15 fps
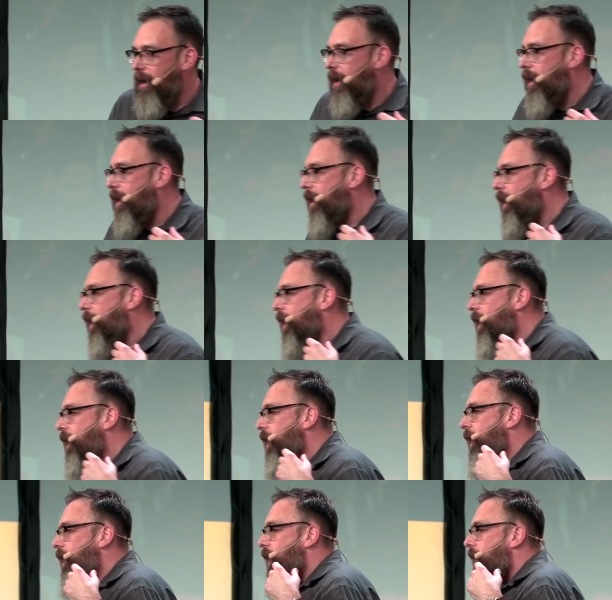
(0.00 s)

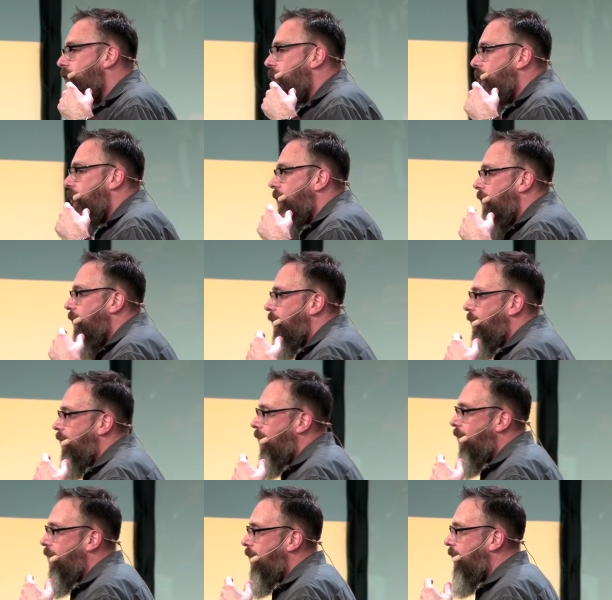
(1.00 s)

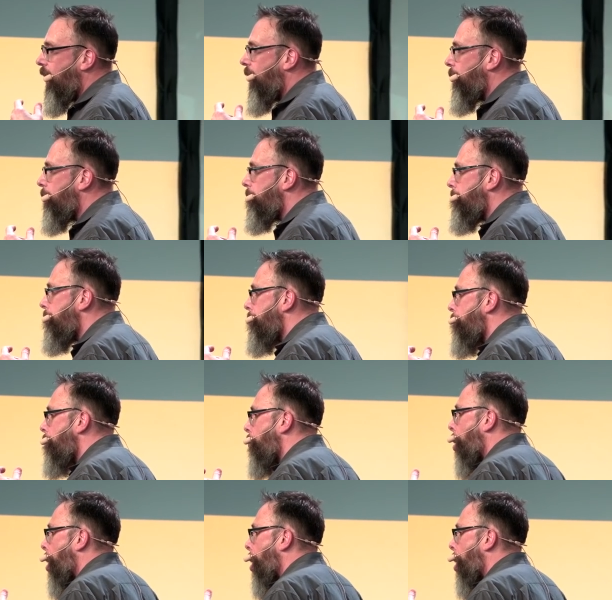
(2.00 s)
Nobody speaks.